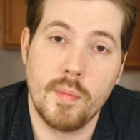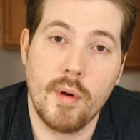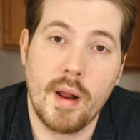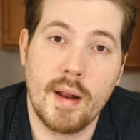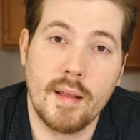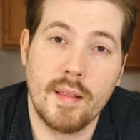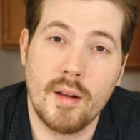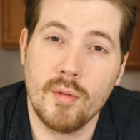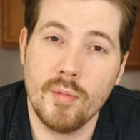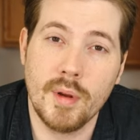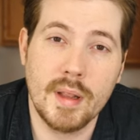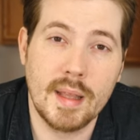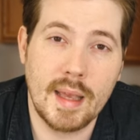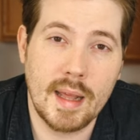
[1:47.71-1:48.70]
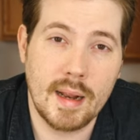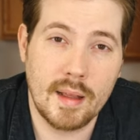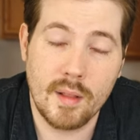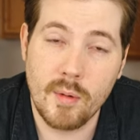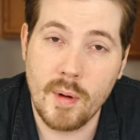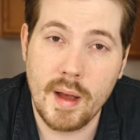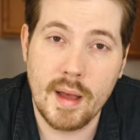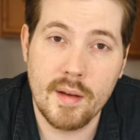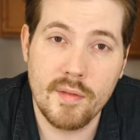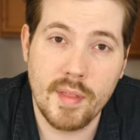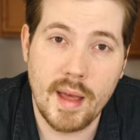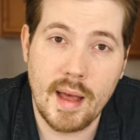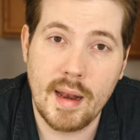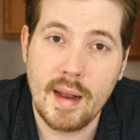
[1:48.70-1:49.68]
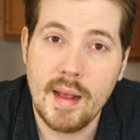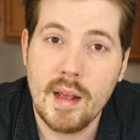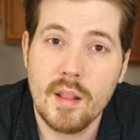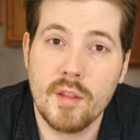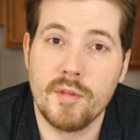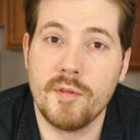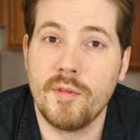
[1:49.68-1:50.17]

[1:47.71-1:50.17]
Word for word: breading that are really getting in the way of that. The